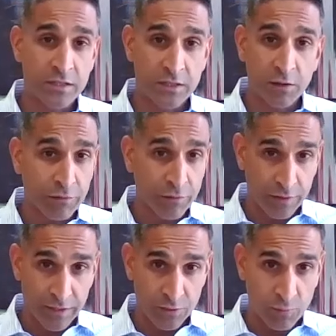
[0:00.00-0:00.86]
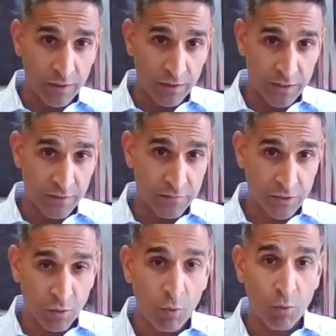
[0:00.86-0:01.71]
silver is relative
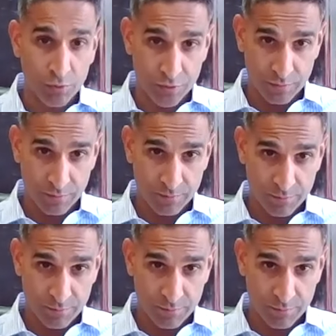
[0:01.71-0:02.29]
to gold,